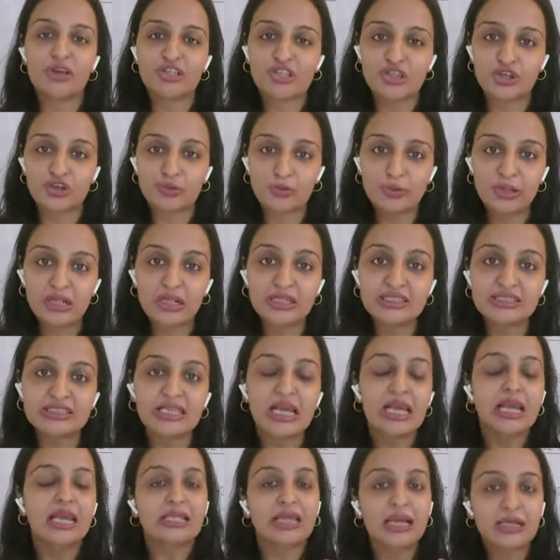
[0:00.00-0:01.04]
vegetables
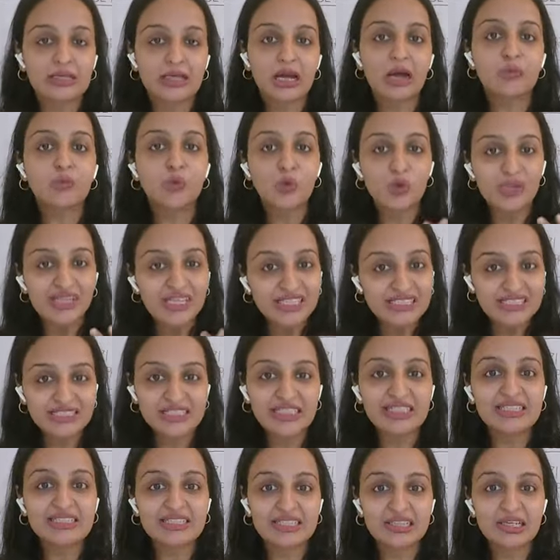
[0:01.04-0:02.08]
that come only
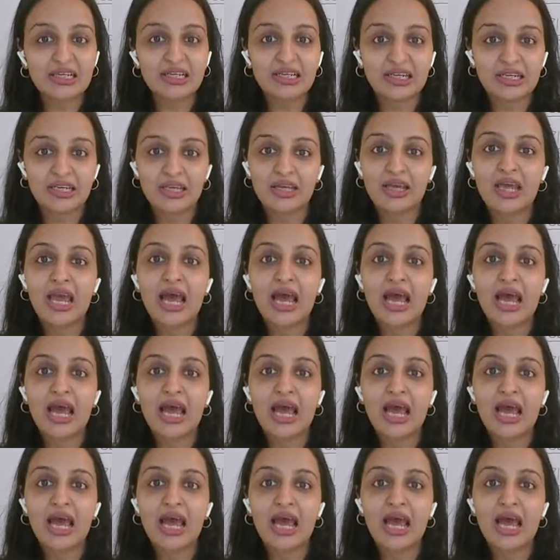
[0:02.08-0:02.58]
seasonally,